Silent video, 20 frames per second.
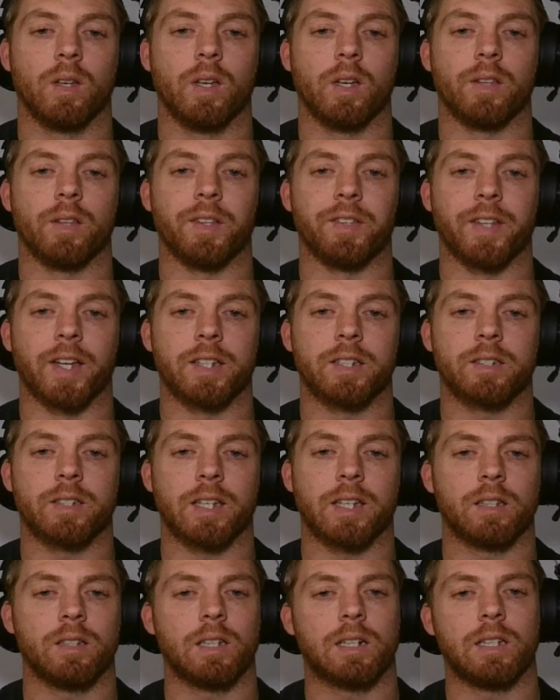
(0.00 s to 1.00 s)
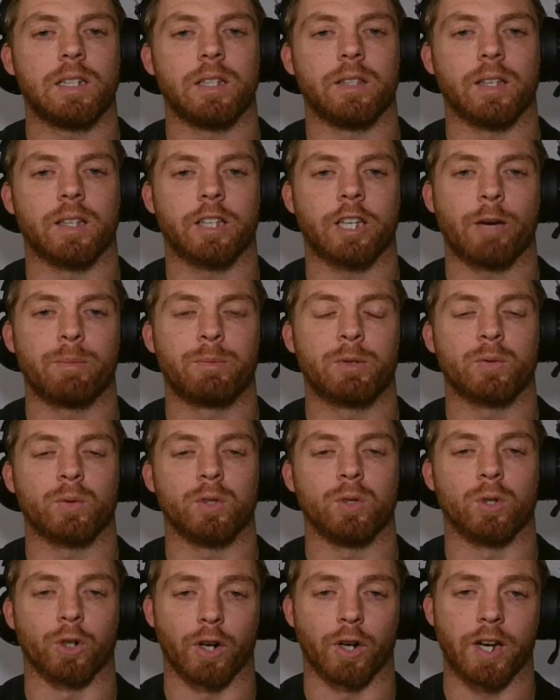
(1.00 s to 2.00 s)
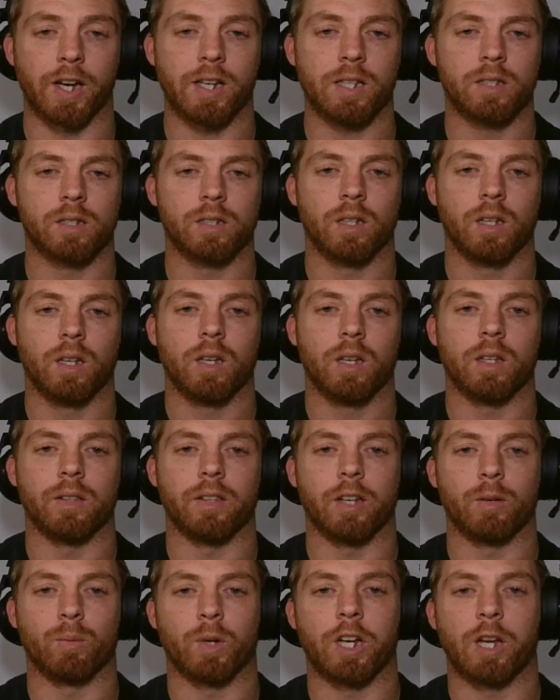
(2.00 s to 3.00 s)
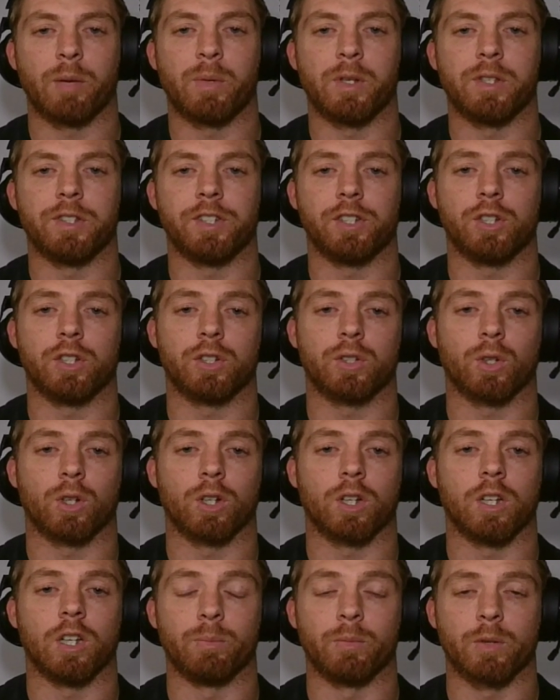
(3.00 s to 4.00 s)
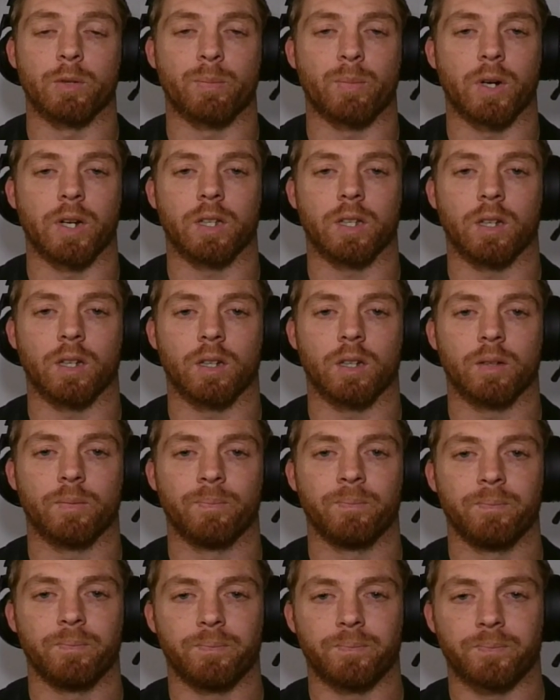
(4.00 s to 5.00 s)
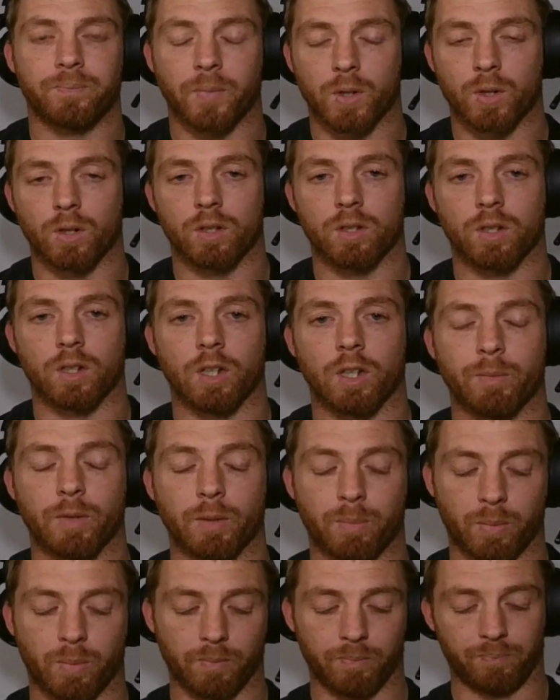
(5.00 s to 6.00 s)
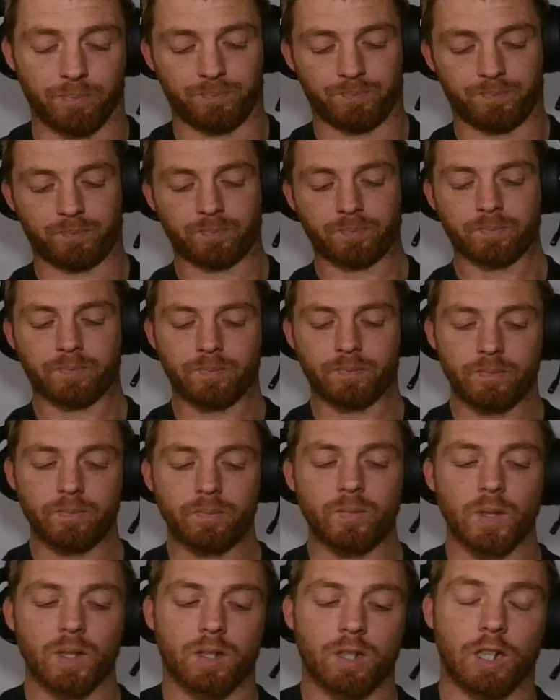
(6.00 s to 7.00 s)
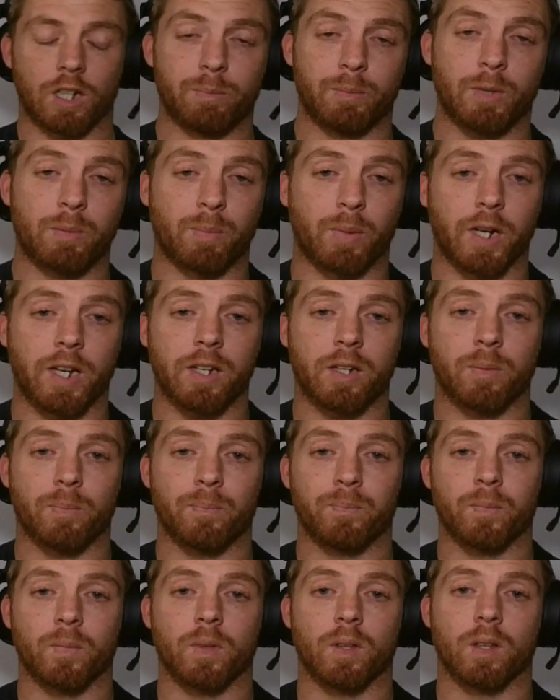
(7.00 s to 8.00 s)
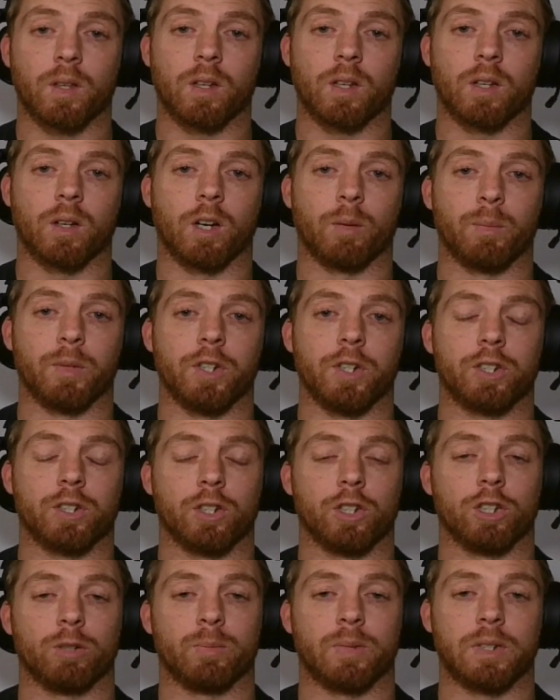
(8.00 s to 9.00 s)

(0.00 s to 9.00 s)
Then that's technically the caps for your grades. Then what happens is you start limit breaking. So to limit break, I'm going to show you on my